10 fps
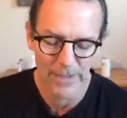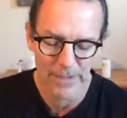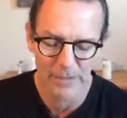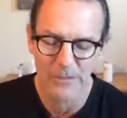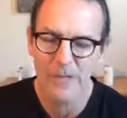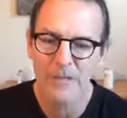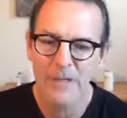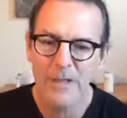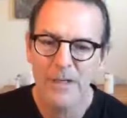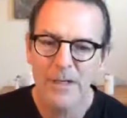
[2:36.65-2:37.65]
errors
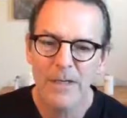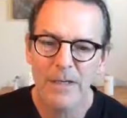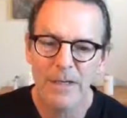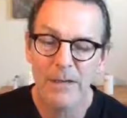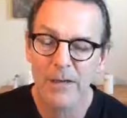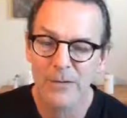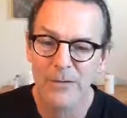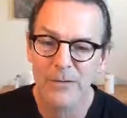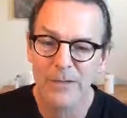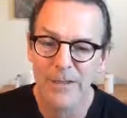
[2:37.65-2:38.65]
in
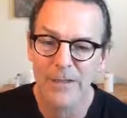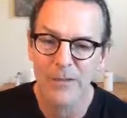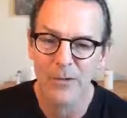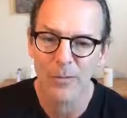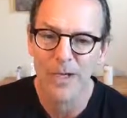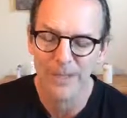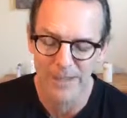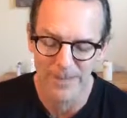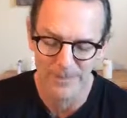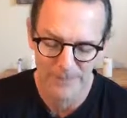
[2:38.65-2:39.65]
others and correct them.